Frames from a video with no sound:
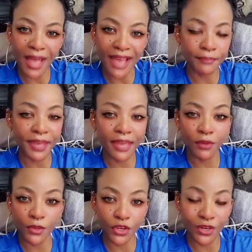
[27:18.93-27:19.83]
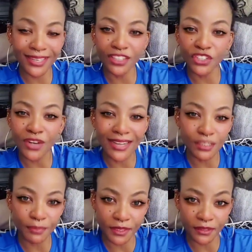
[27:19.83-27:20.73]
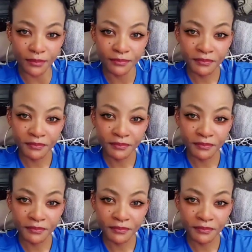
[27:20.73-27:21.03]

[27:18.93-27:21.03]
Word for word: had a baby with her, killed her husband,